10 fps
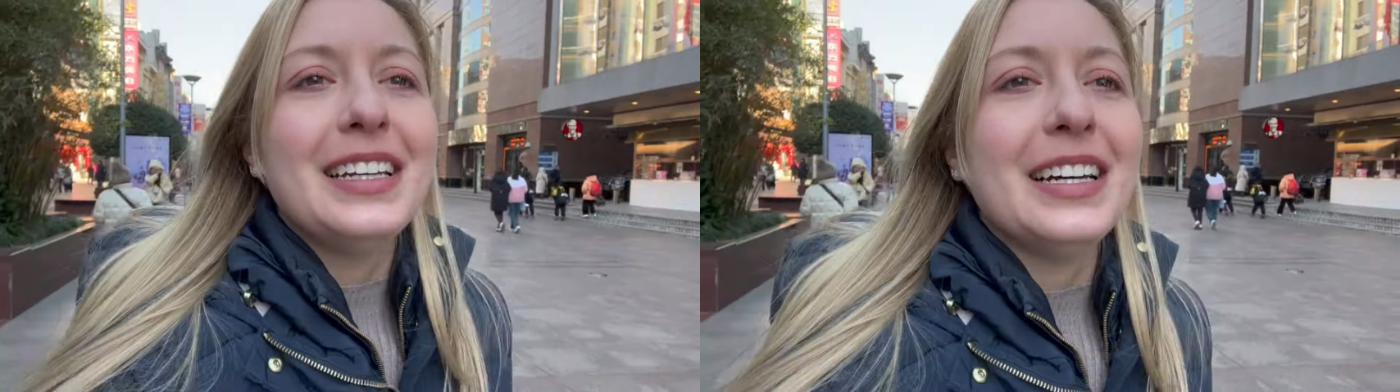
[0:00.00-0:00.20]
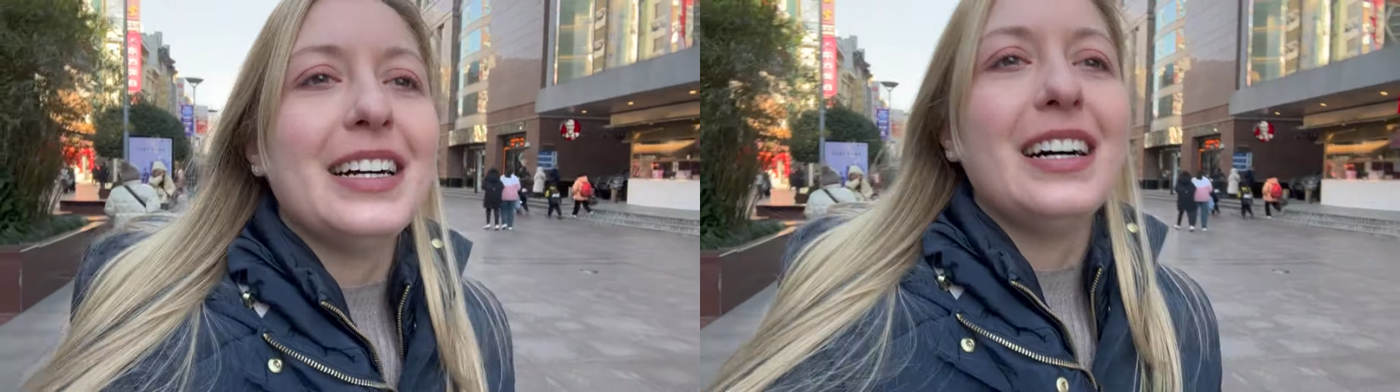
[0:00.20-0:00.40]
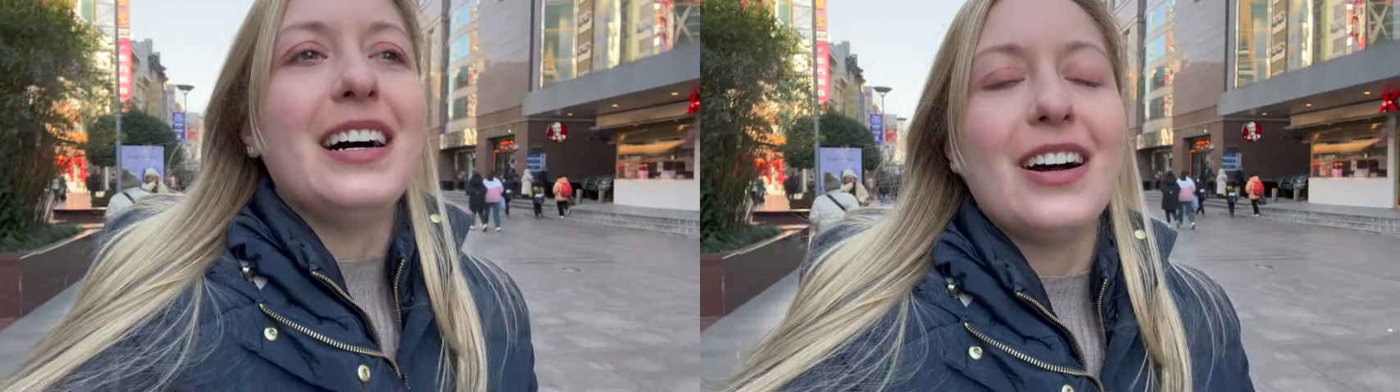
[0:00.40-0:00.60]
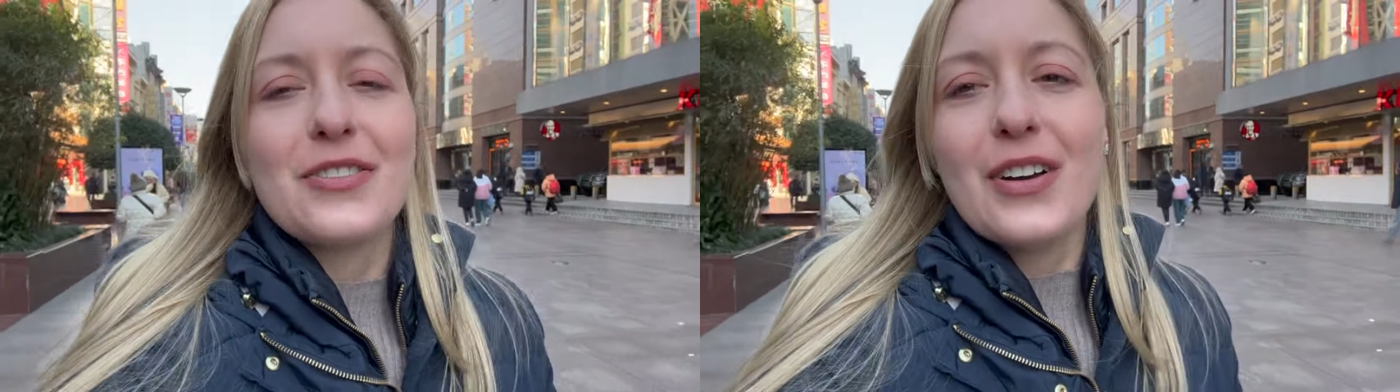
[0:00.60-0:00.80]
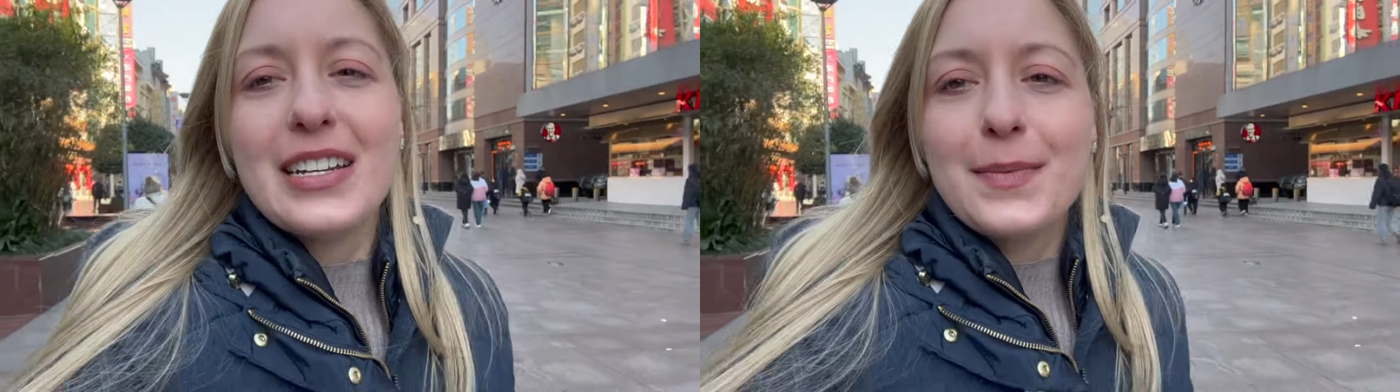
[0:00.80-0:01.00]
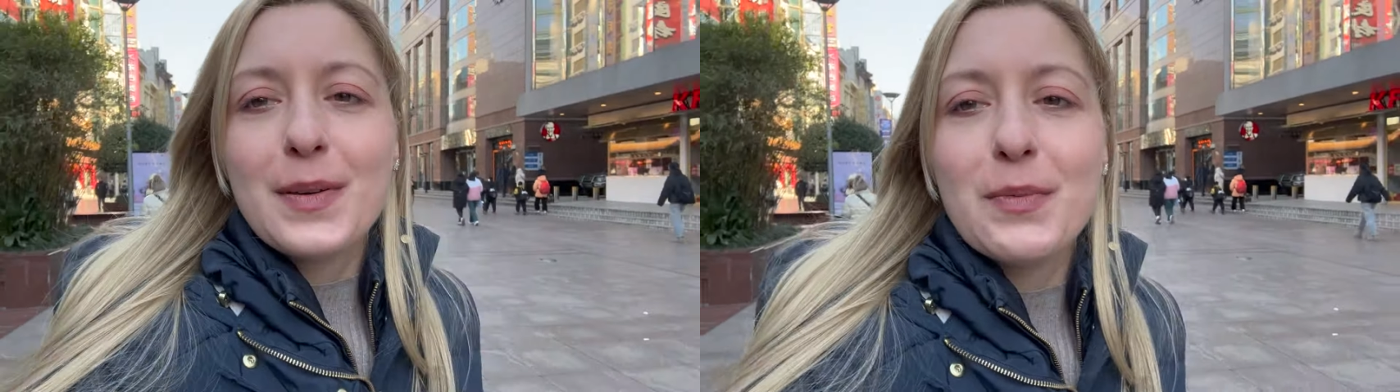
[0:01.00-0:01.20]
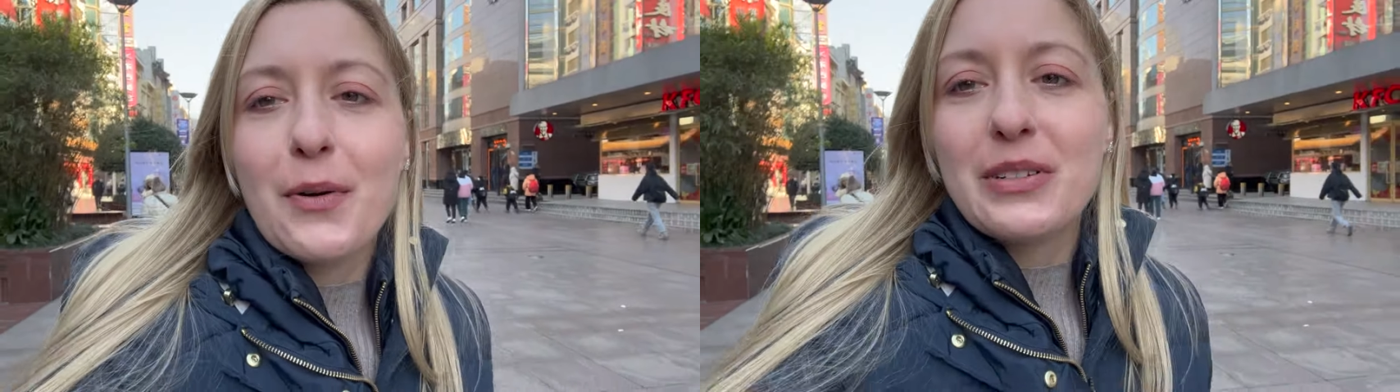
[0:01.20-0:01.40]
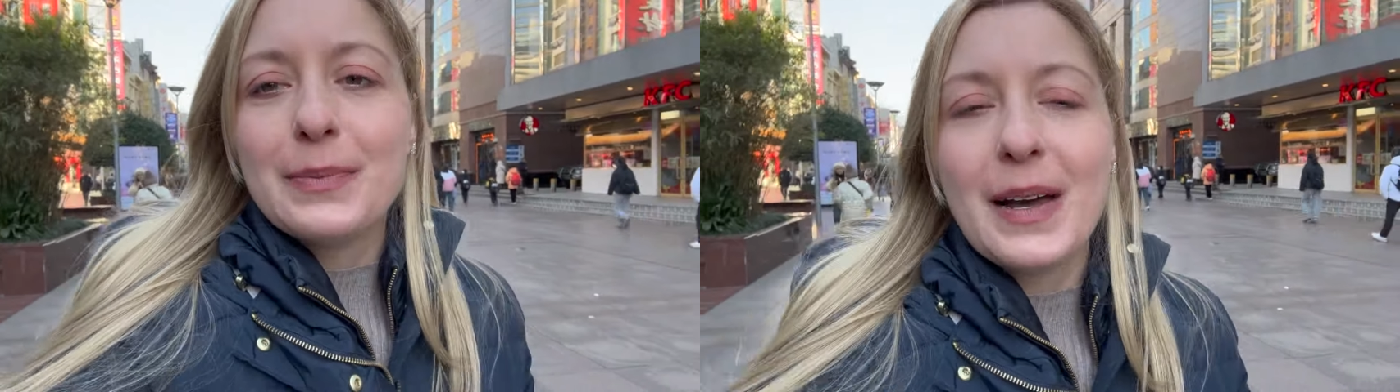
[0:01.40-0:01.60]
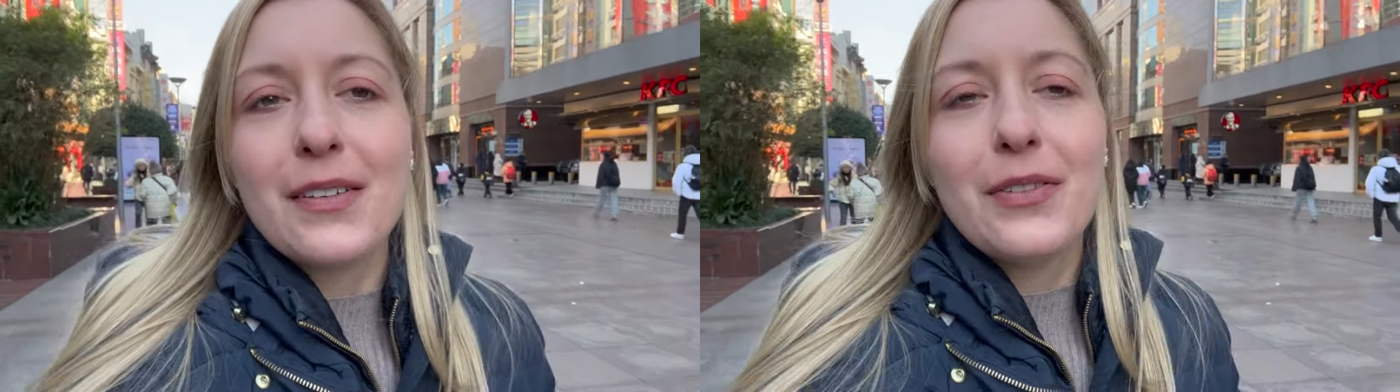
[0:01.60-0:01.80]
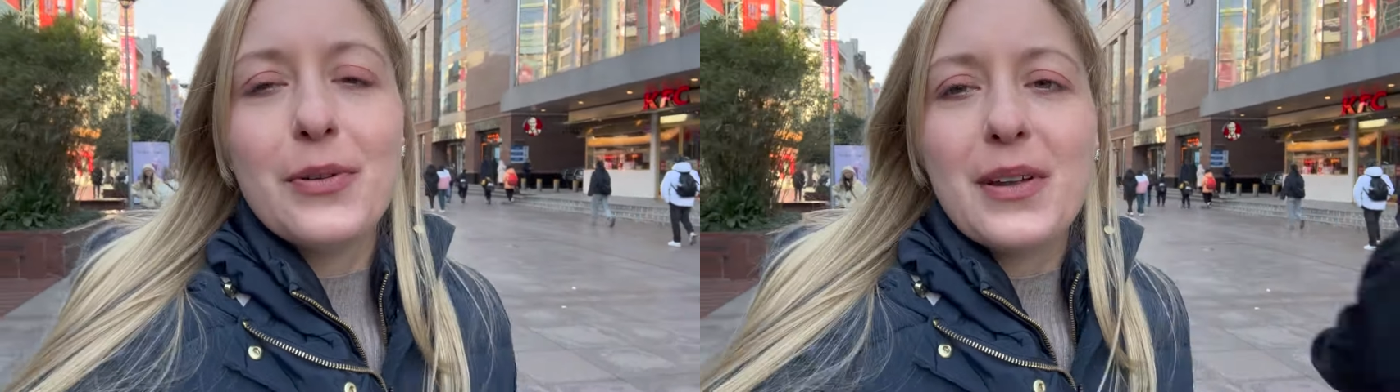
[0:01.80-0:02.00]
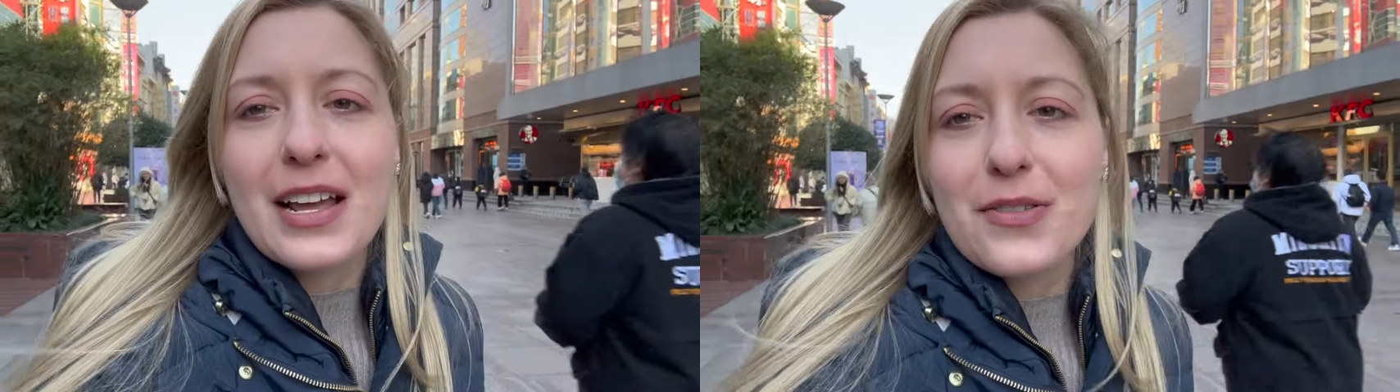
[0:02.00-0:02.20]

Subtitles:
I'll try to be more respectful when I